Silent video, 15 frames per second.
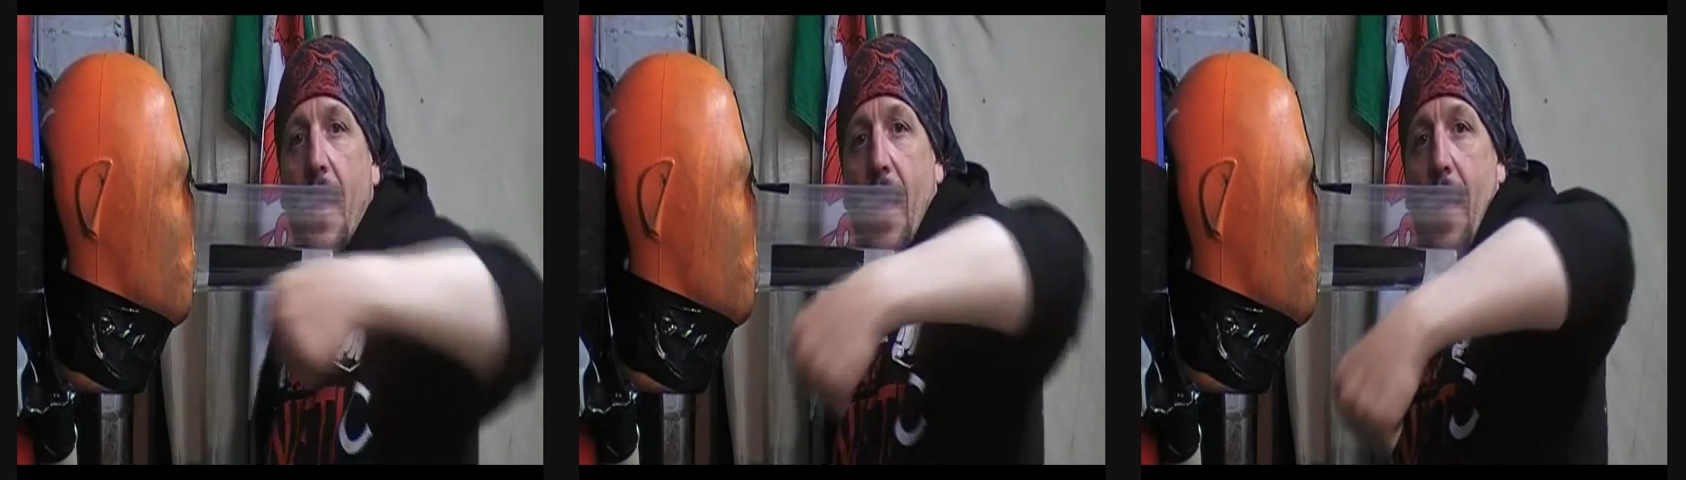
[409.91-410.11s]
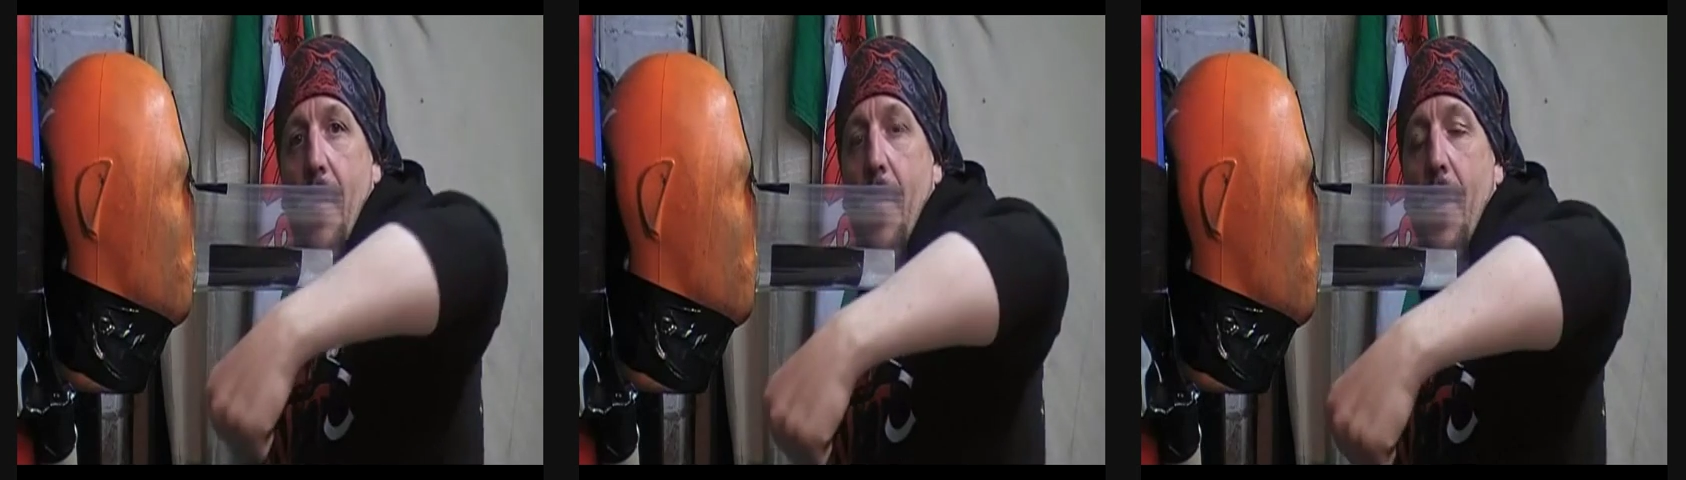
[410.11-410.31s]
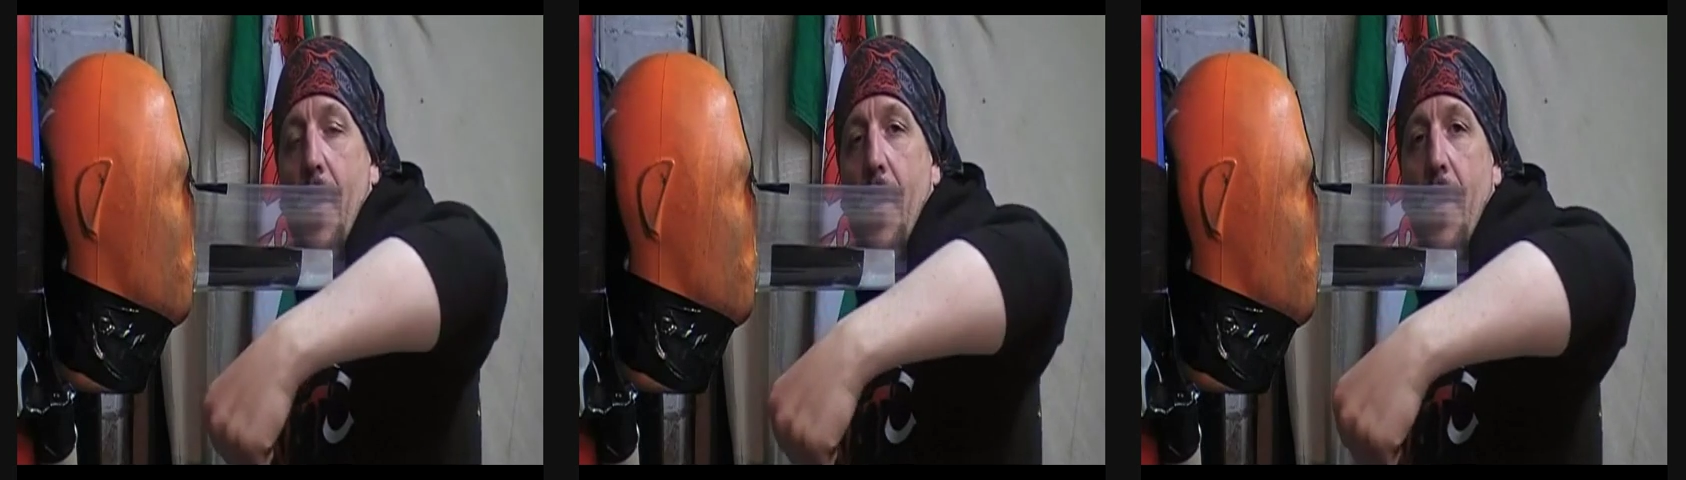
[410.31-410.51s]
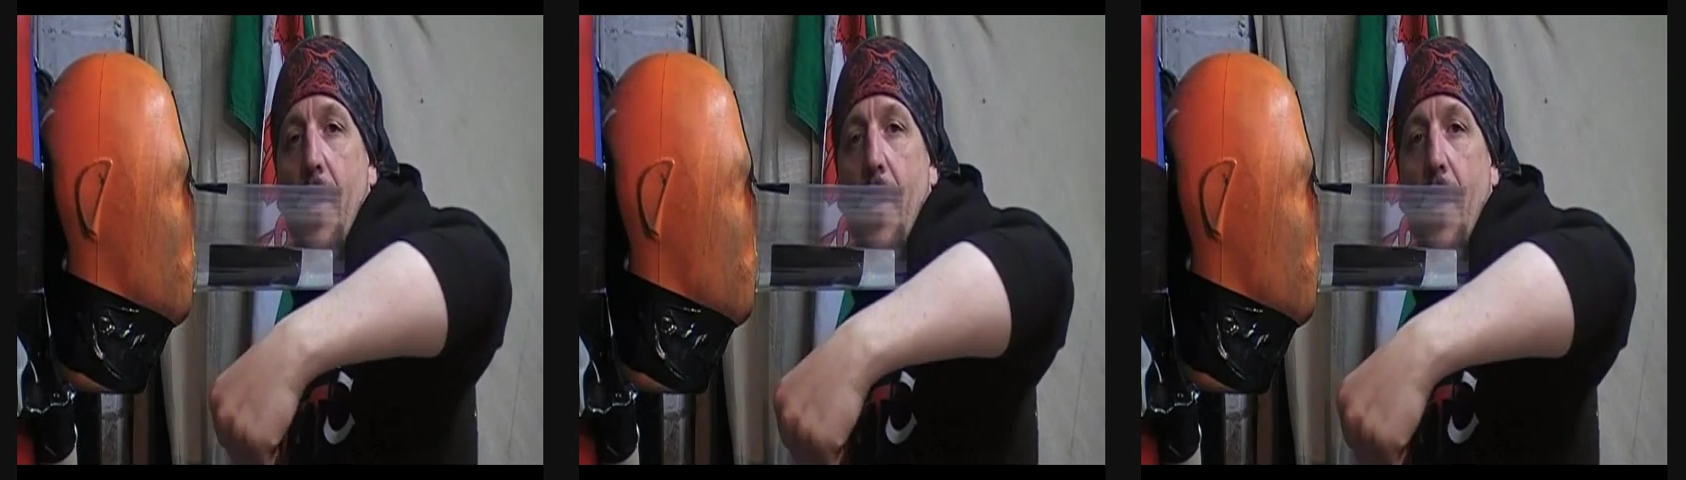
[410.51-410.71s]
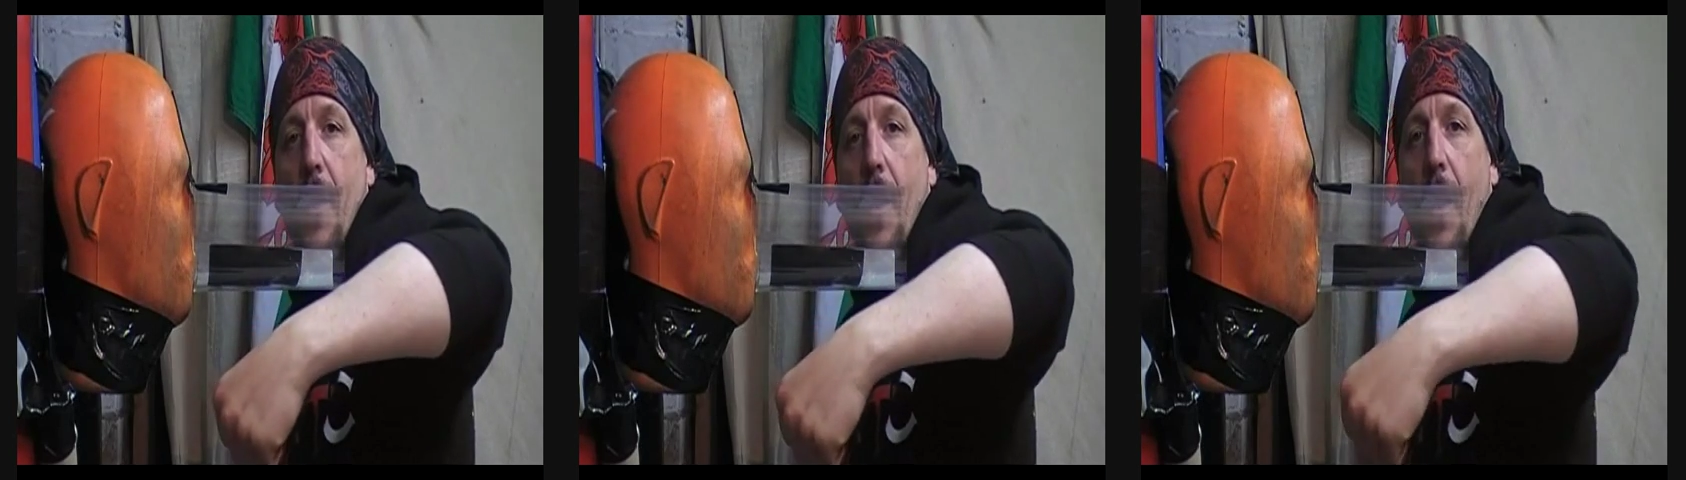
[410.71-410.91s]
and I'm
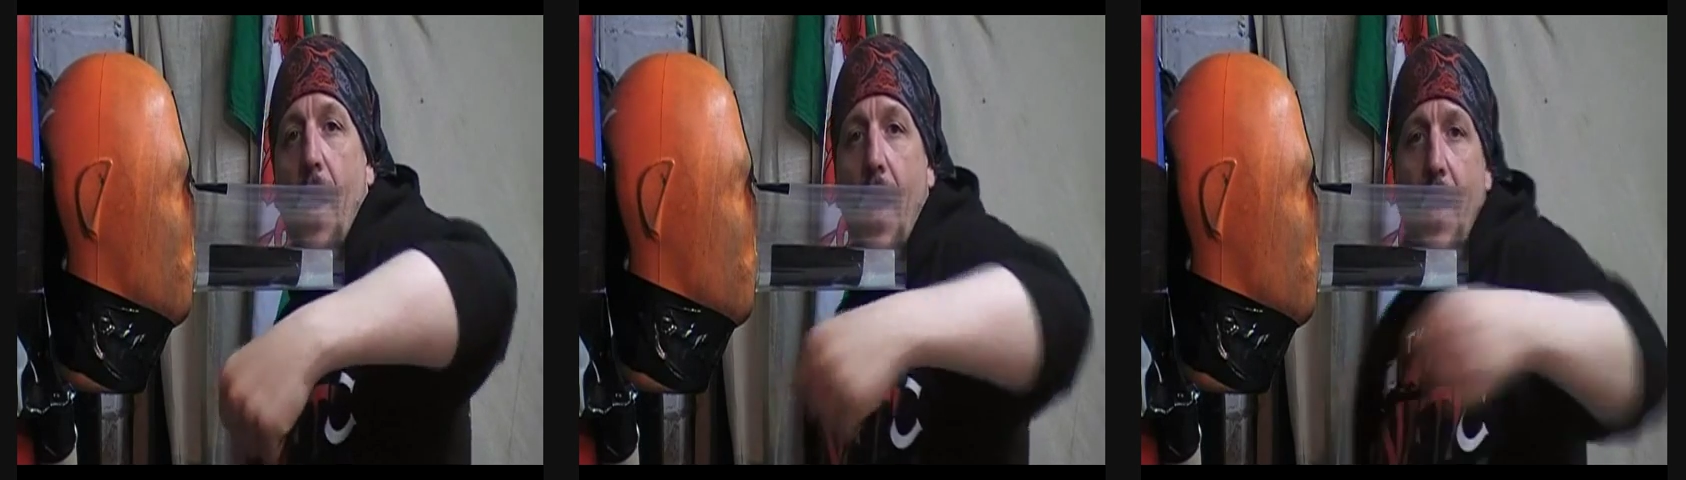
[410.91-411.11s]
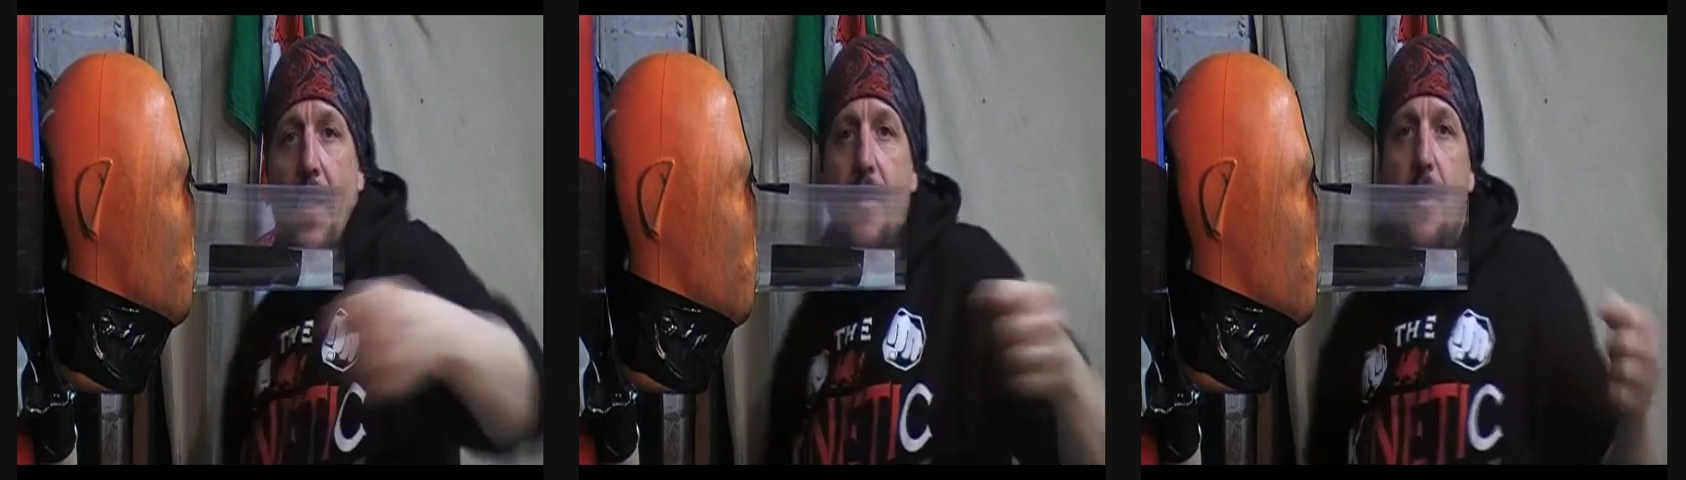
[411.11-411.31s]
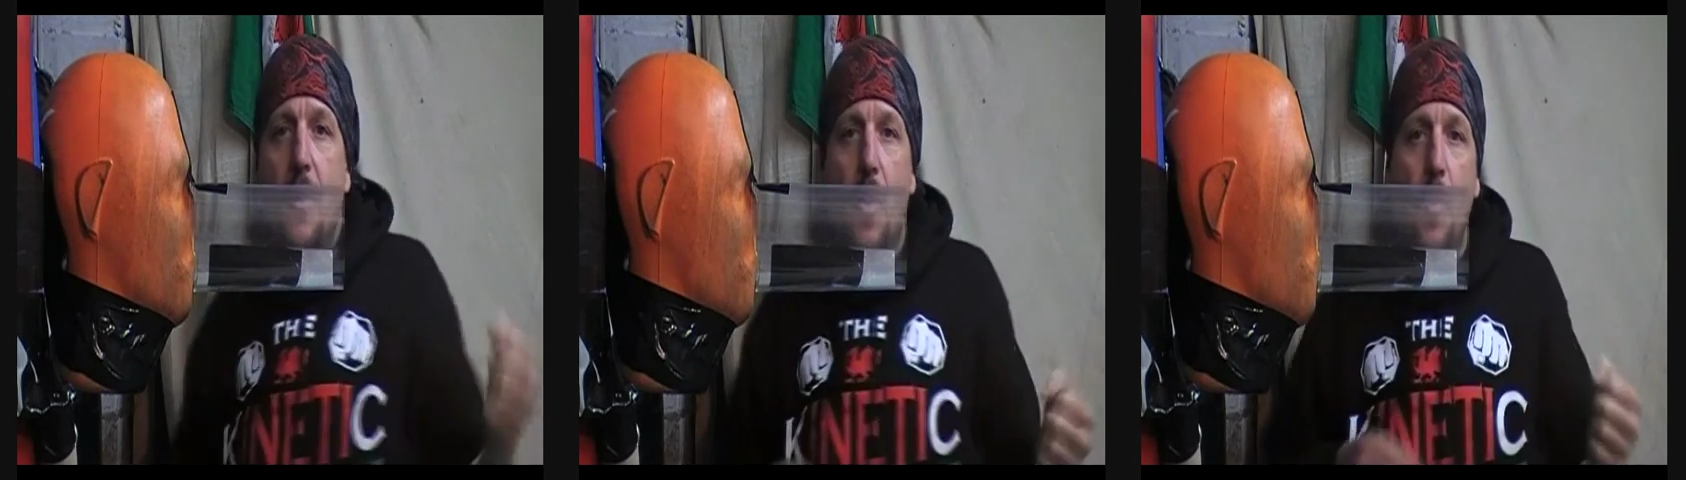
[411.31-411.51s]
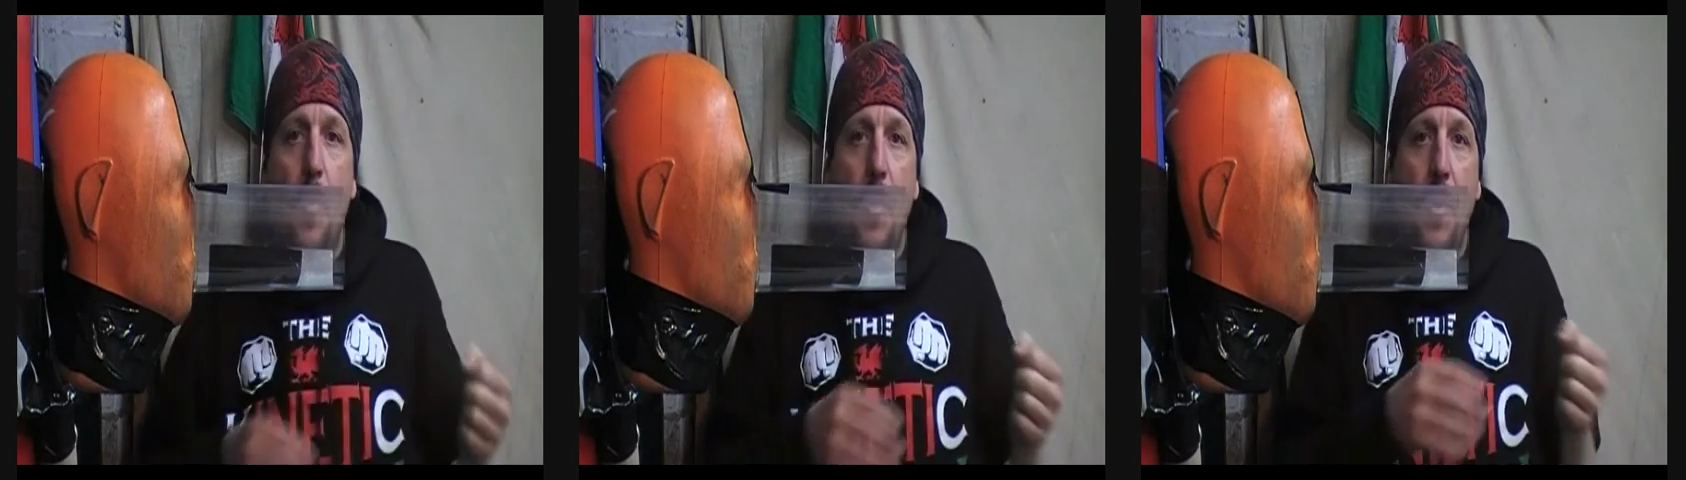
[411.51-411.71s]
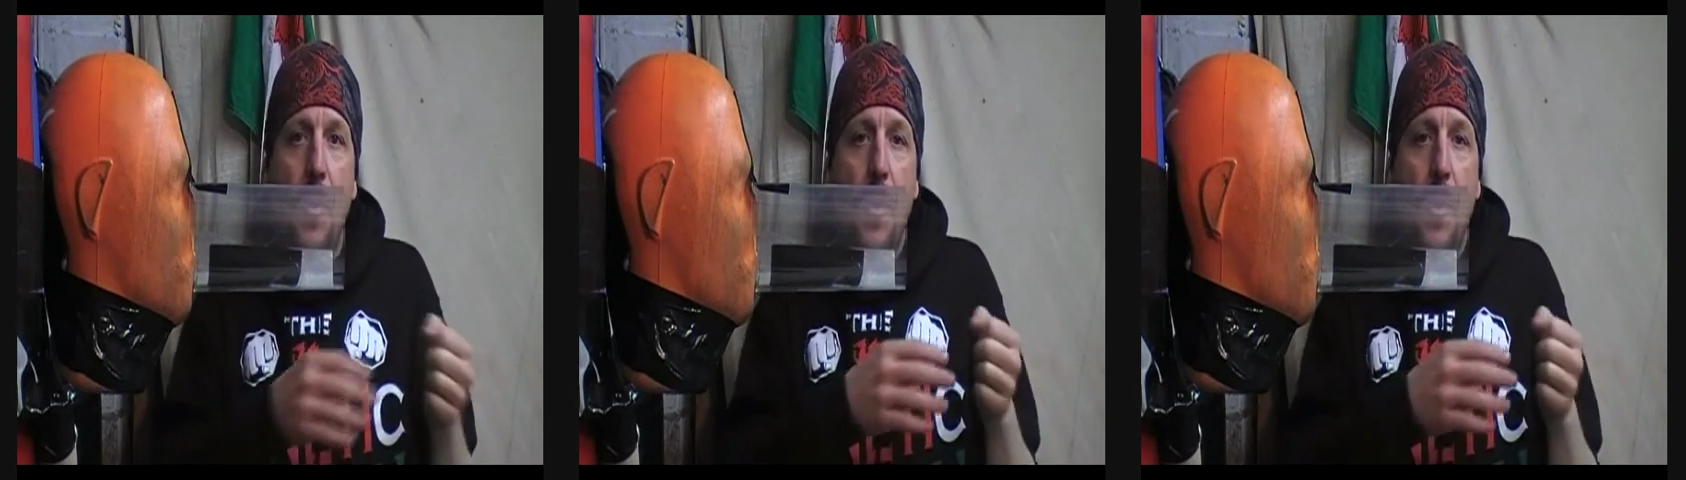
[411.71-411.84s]
lined up,